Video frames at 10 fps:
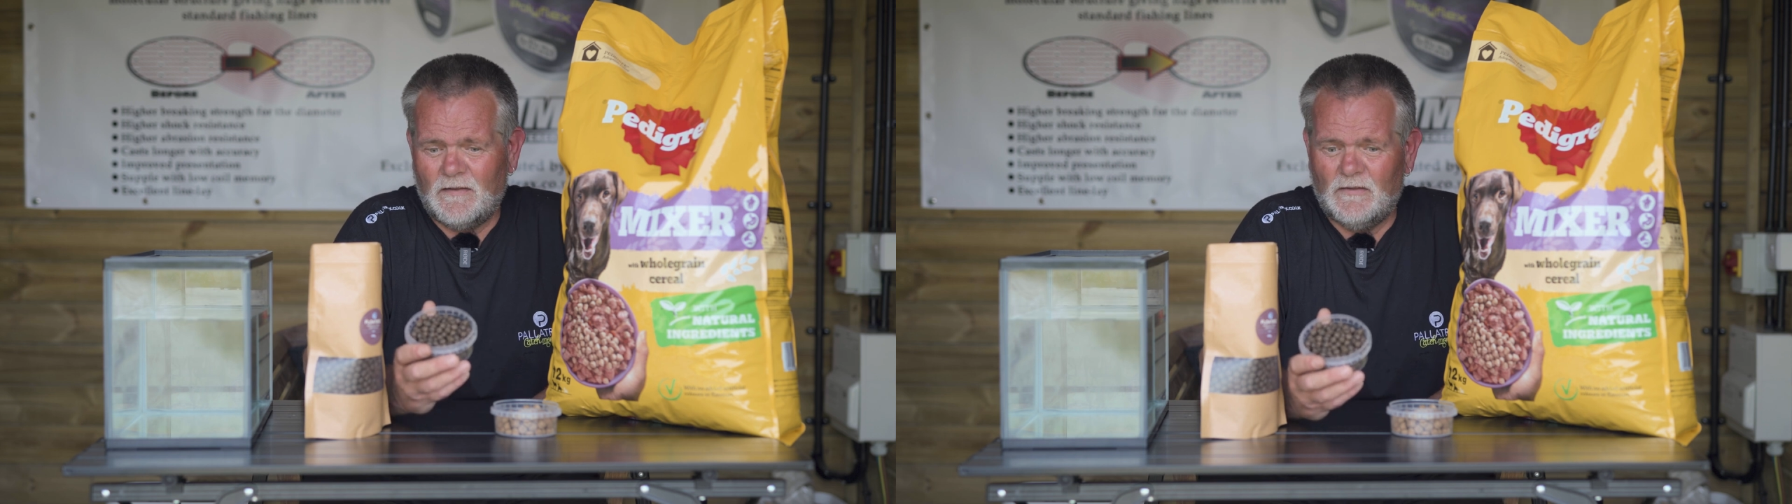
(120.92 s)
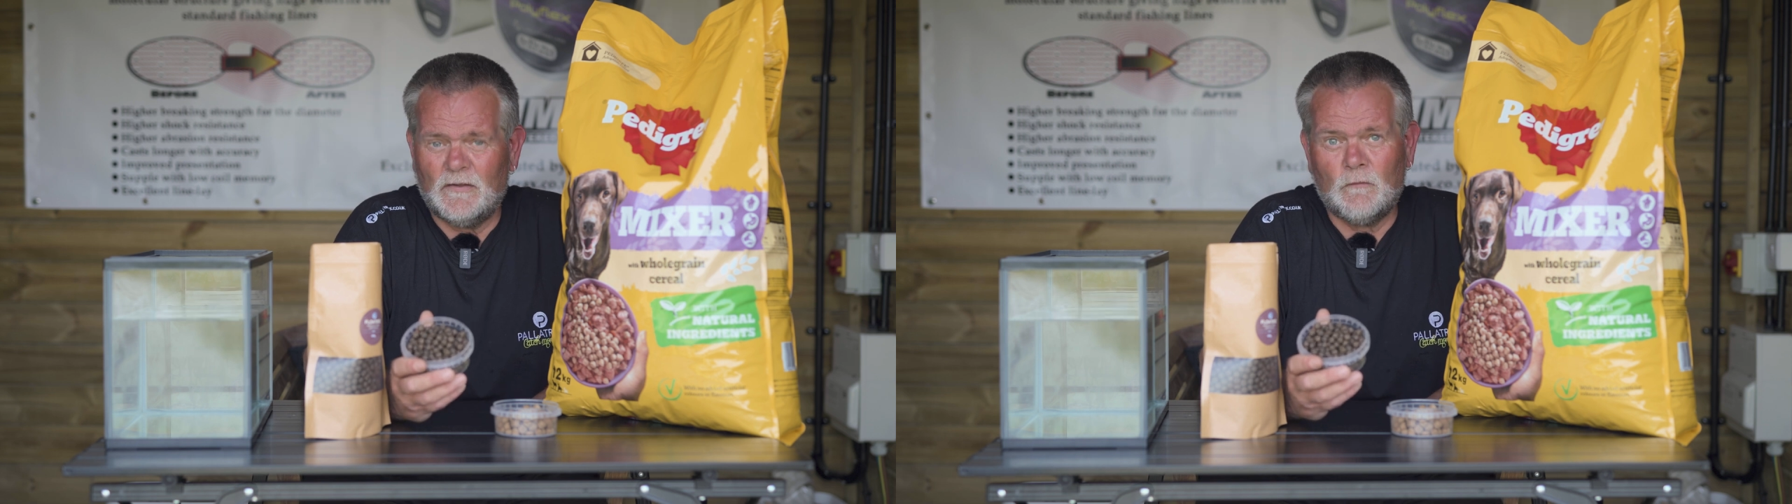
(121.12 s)

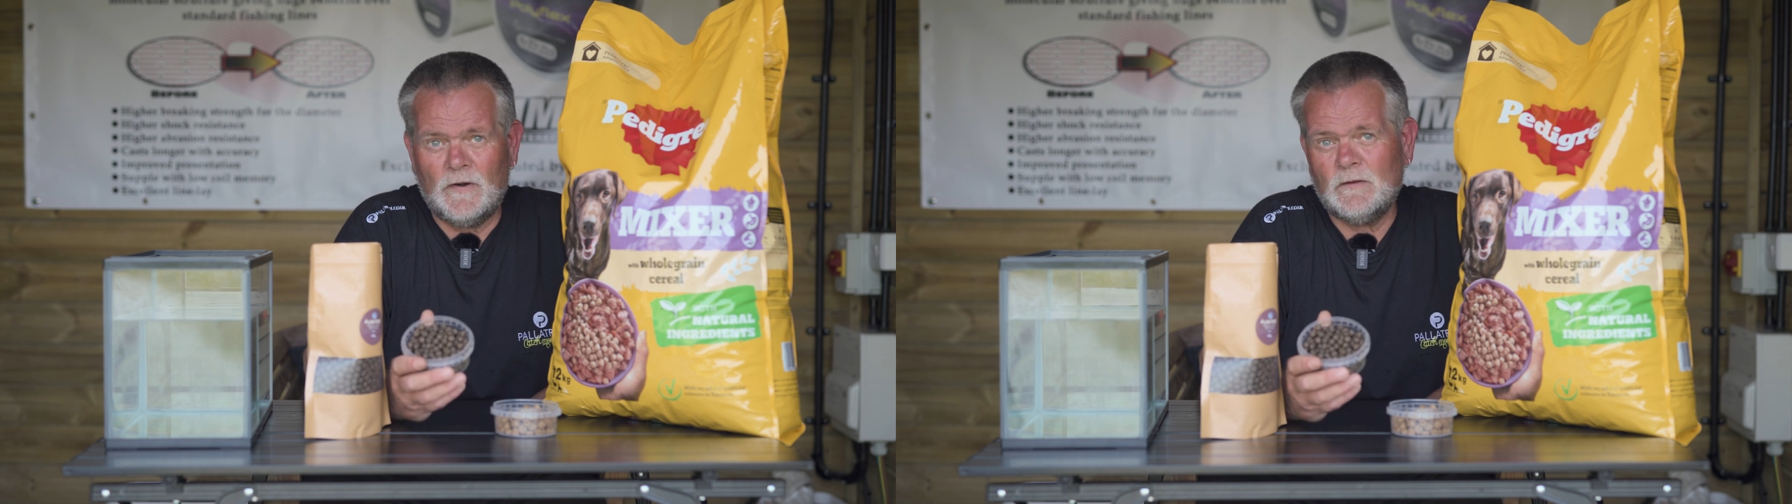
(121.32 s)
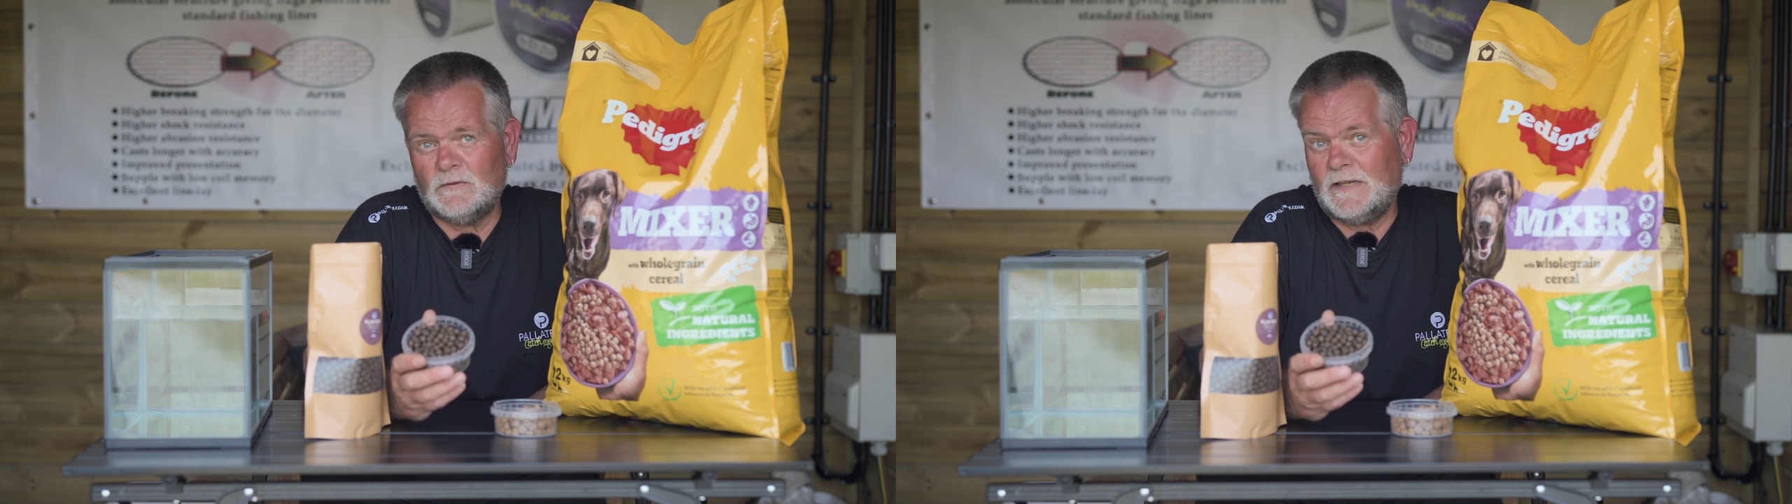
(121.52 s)
the
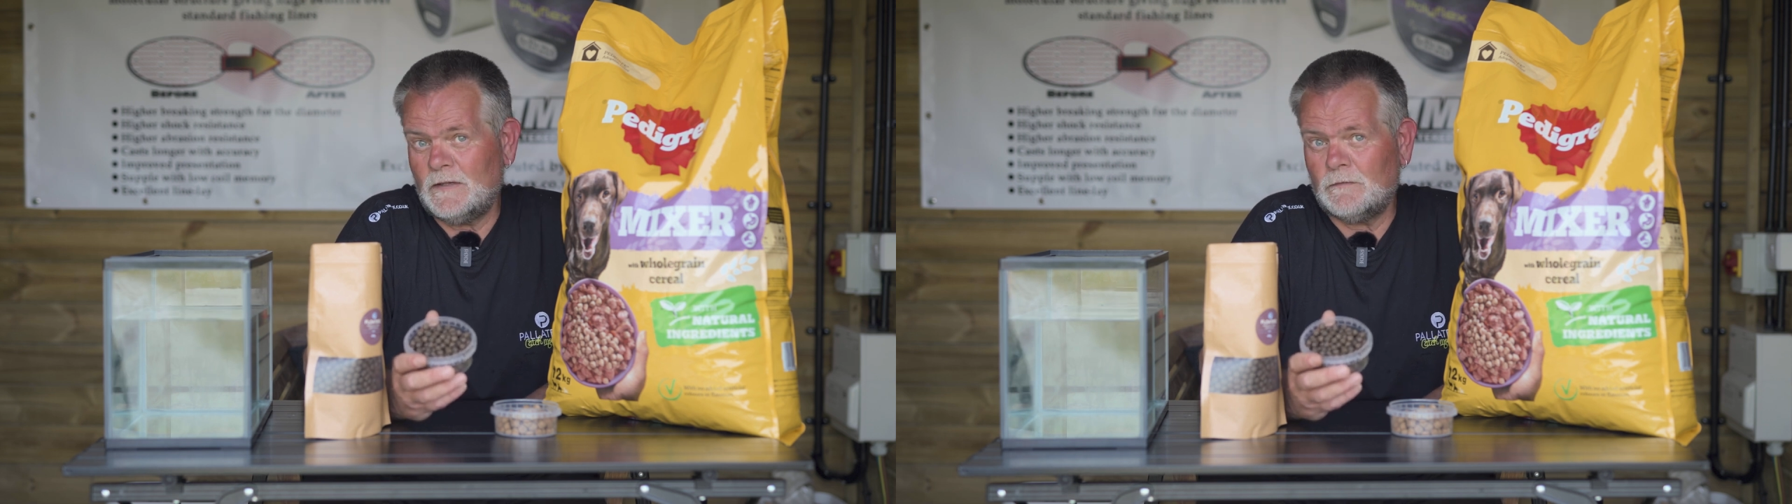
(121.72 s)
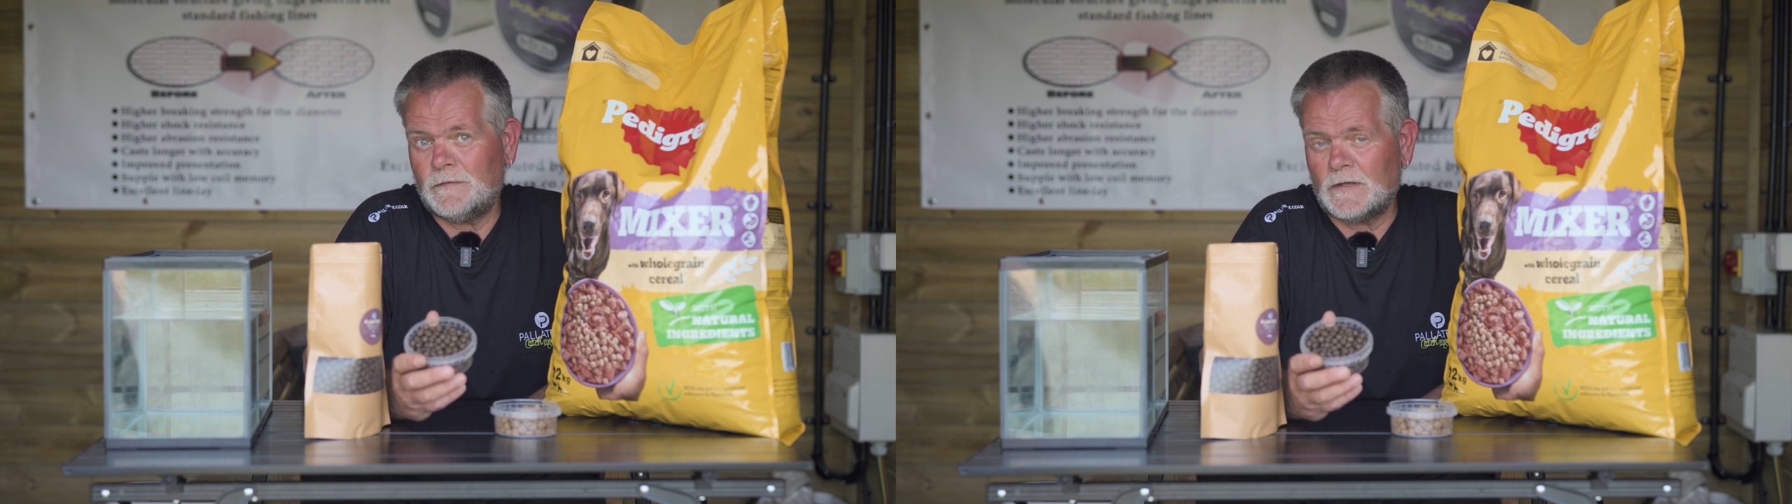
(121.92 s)
real
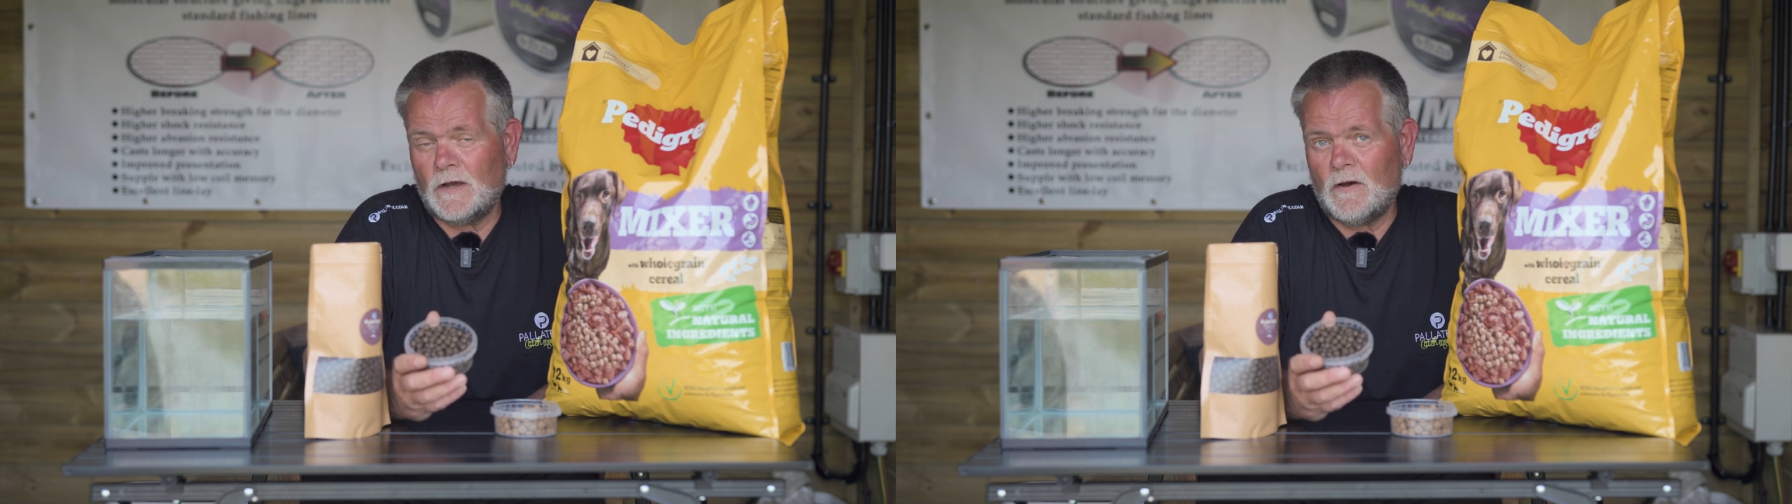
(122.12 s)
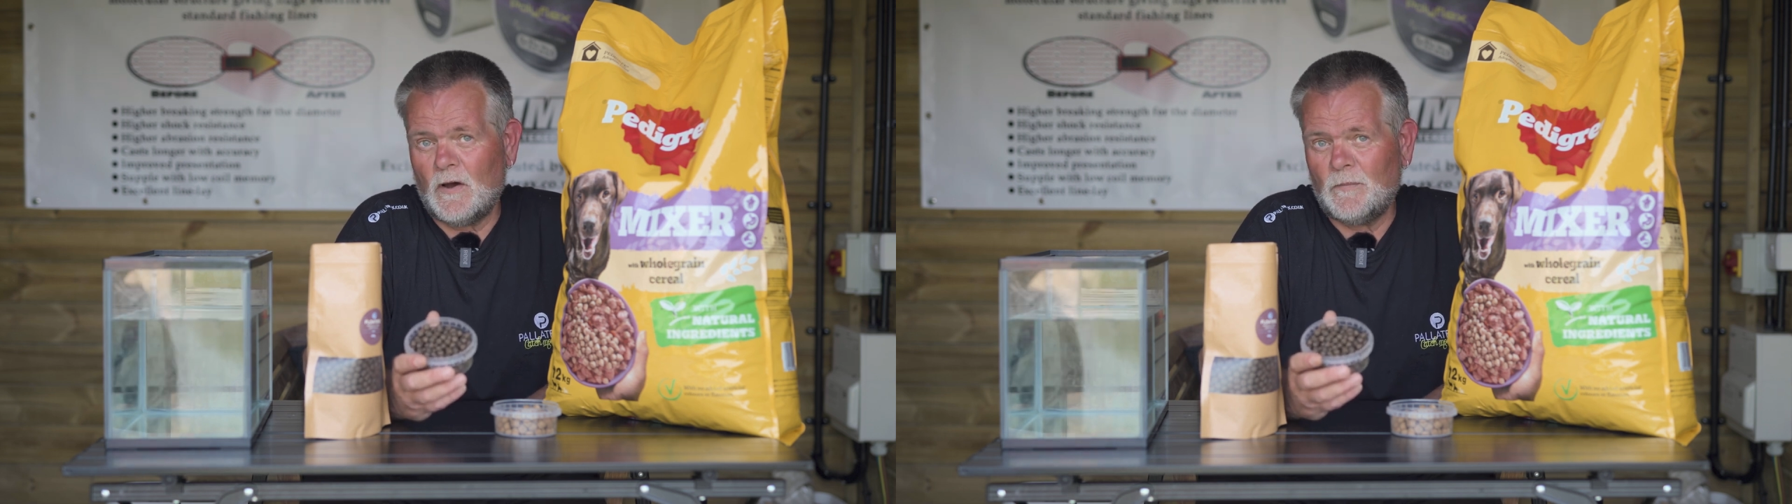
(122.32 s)
deal for
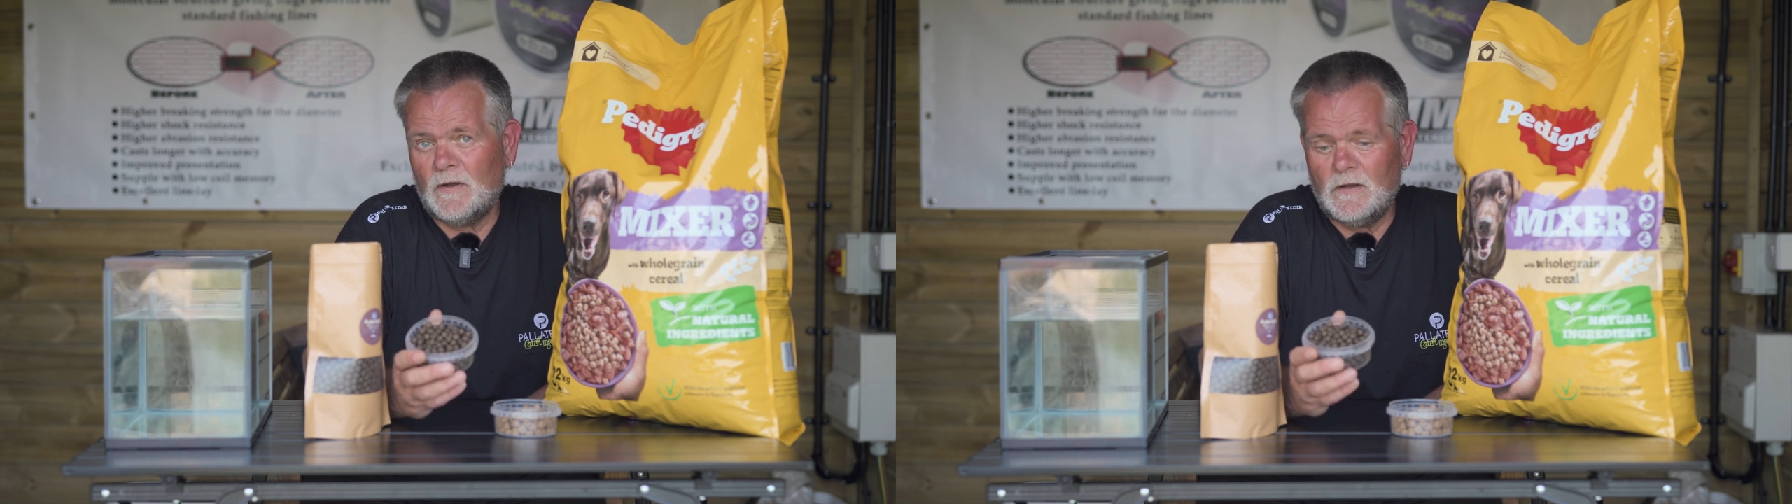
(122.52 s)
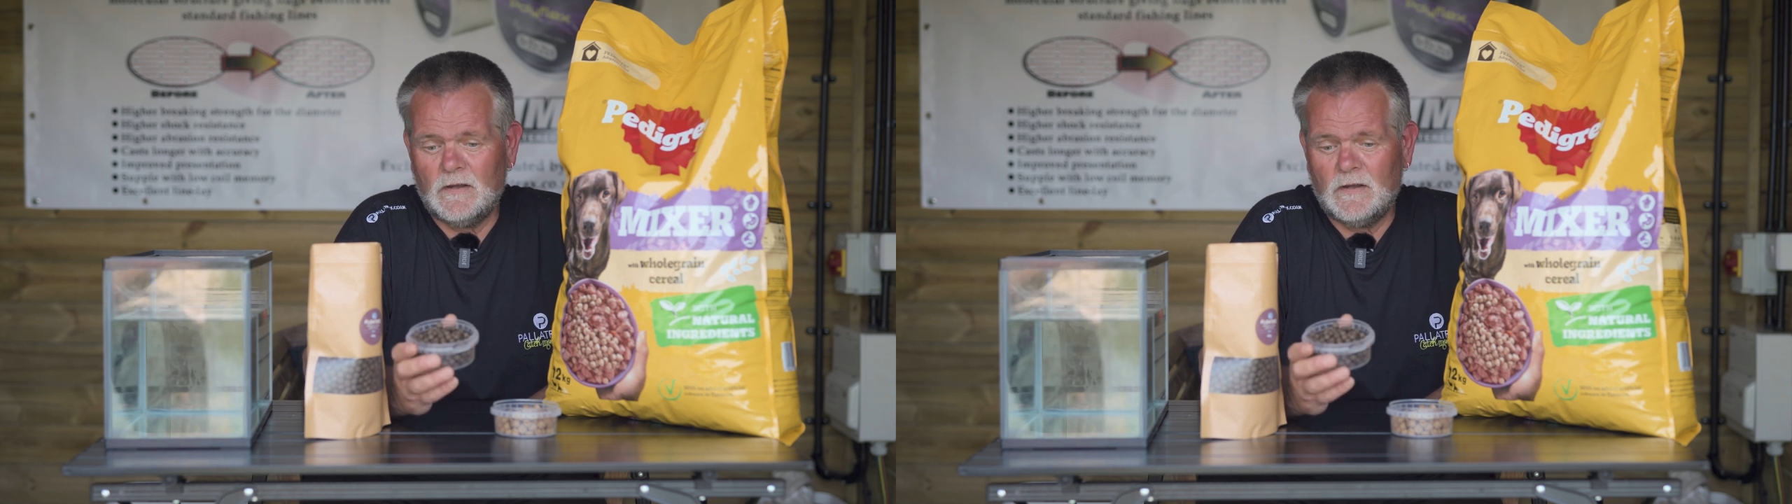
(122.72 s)
carp